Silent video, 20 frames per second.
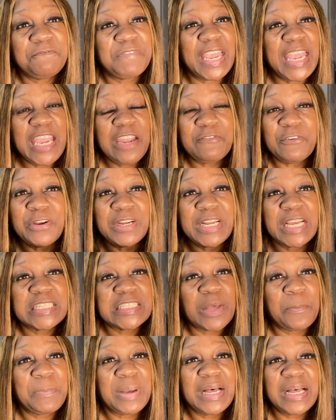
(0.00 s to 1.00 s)
favor that's
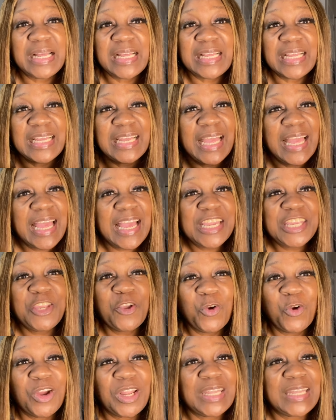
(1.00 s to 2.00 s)
upon
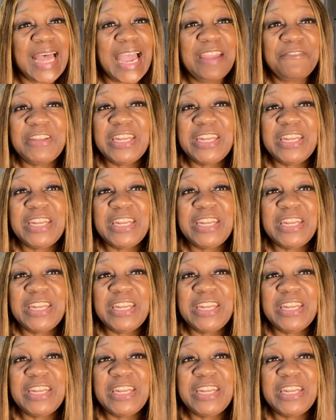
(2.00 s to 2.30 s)
your life.